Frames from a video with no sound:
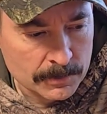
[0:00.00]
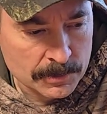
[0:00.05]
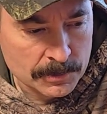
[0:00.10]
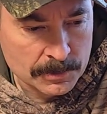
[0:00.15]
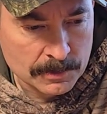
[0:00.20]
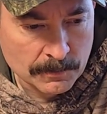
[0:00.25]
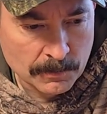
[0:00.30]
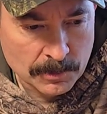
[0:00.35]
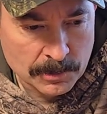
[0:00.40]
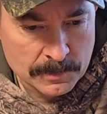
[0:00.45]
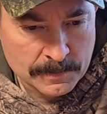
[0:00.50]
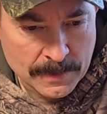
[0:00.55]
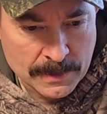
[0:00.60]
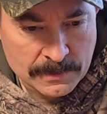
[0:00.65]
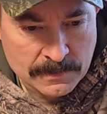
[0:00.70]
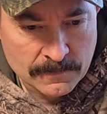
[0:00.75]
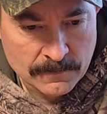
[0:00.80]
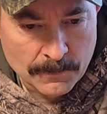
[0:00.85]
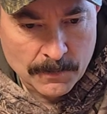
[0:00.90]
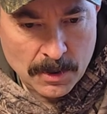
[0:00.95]
which is a more
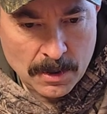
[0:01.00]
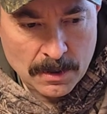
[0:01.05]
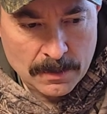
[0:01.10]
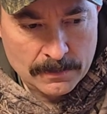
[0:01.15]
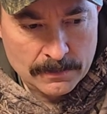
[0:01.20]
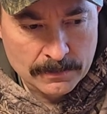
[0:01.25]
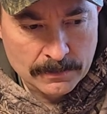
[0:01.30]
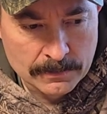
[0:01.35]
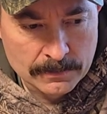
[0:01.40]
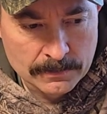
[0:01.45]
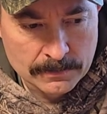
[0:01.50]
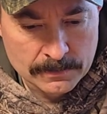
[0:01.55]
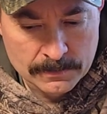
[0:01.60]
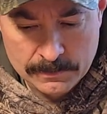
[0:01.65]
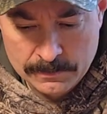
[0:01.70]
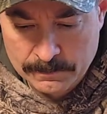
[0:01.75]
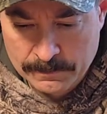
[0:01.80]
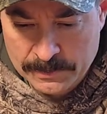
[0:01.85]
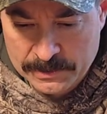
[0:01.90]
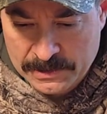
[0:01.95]
expensive model,
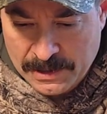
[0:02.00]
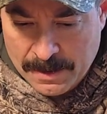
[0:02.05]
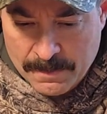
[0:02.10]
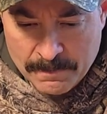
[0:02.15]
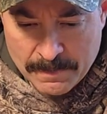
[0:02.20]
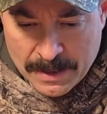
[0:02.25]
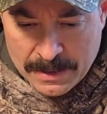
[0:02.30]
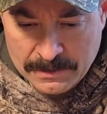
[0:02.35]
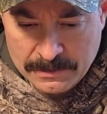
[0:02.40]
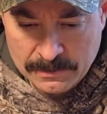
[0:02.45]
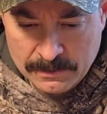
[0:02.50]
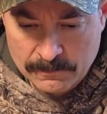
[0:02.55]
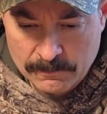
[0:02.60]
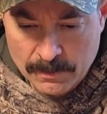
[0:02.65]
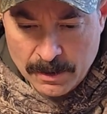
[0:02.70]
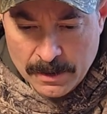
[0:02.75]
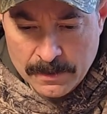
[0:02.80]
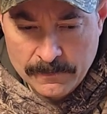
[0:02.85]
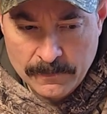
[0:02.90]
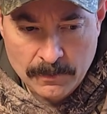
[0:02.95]
same basic
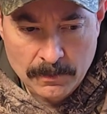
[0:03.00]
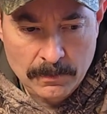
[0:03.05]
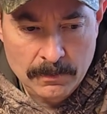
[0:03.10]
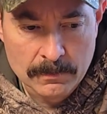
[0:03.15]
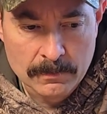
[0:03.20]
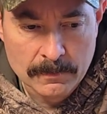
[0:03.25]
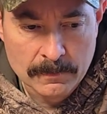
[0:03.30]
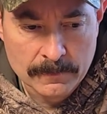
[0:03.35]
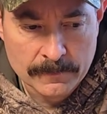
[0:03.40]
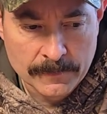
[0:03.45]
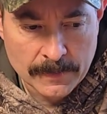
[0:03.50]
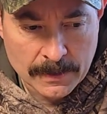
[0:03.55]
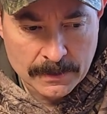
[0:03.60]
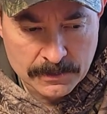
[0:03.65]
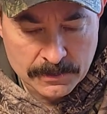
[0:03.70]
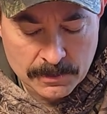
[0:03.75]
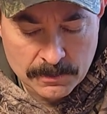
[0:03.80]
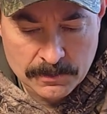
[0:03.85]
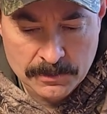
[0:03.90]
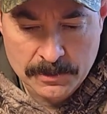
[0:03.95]
rifle, a
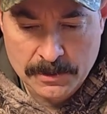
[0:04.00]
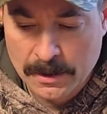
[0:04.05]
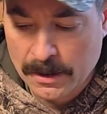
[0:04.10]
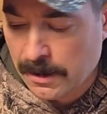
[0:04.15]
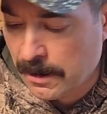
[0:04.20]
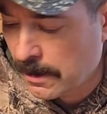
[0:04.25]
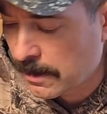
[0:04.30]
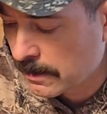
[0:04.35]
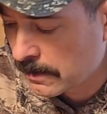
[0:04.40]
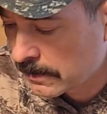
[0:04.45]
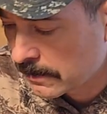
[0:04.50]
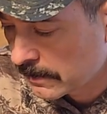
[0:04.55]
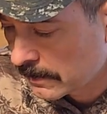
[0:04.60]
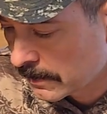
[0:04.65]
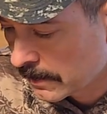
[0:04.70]
fancier stock.